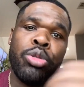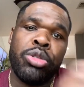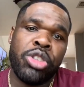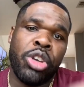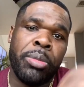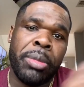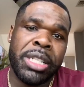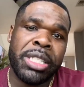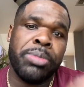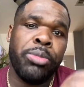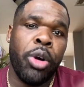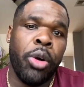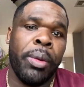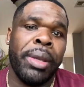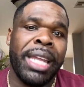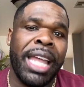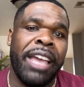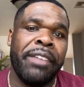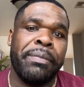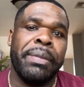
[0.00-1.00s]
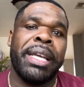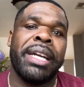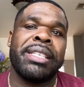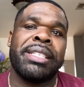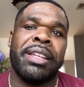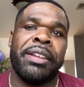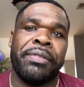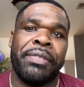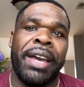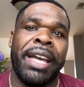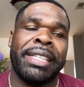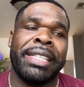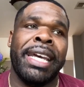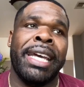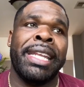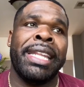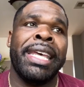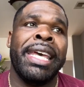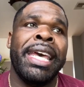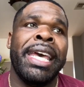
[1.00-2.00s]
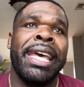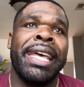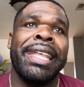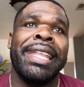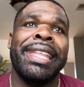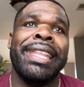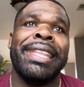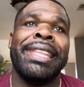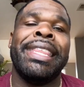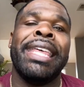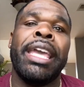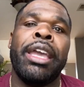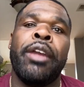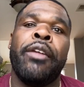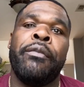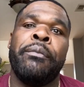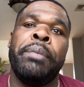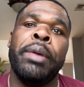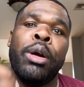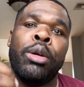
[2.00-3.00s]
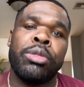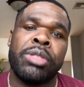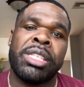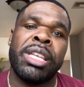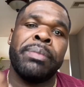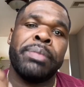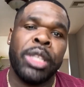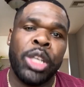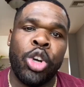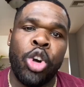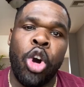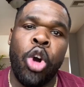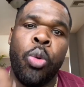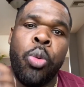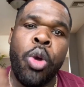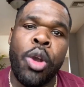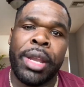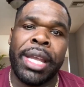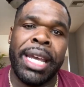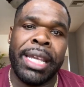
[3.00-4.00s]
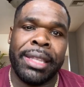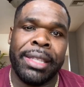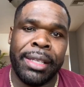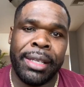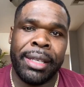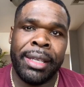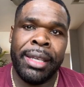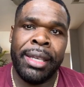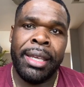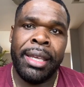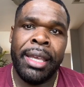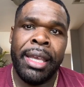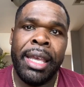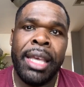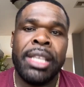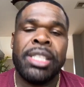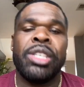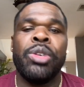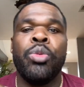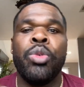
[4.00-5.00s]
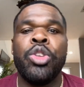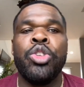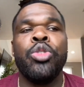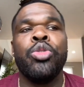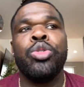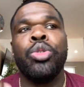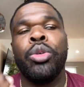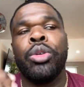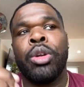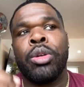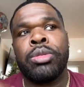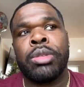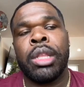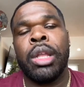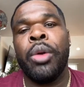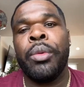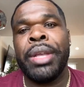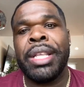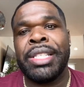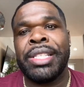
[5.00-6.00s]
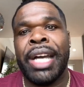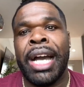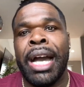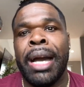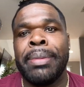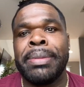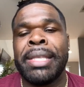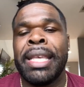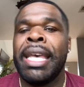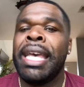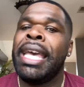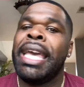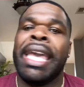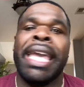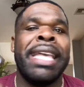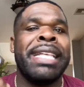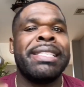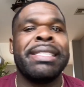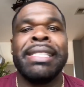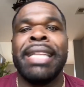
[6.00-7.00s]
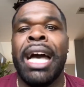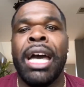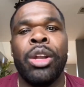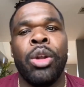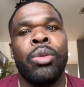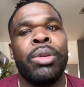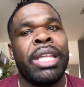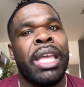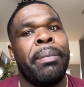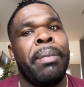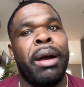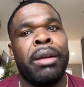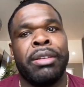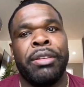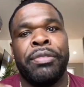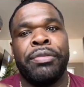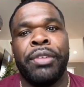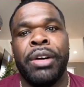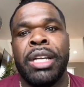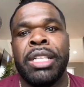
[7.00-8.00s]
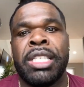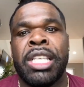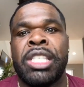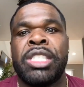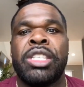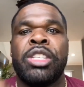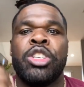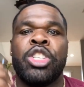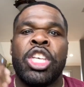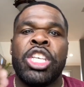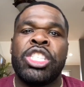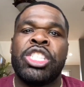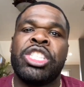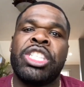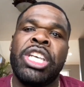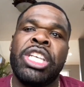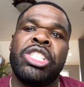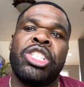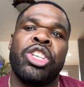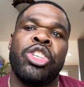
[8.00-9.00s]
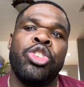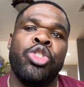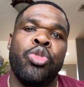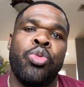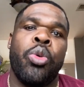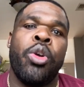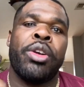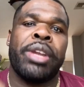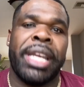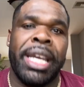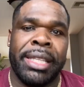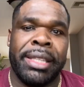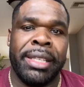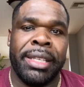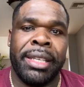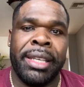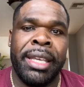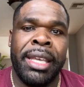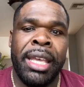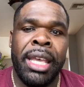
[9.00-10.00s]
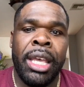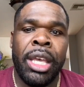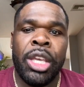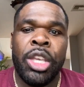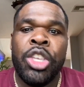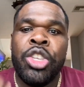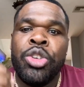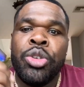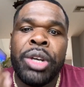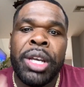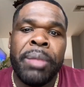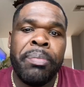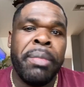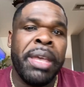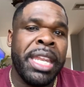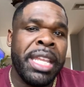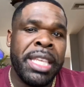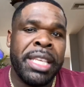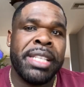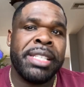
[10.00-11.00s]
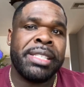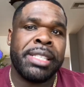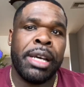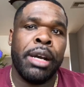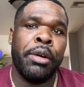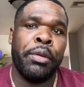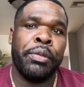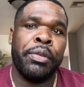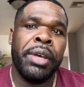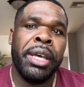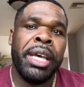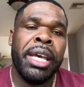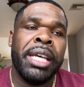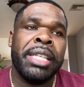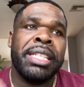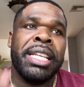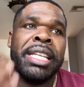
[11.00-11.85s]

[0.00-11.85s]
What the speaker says: much more with life because of the fact that they built something called work ethic. See, when you're doing those low-end jobs, it's not only about the funds. It's teaching you work ethic. And you committing yourself to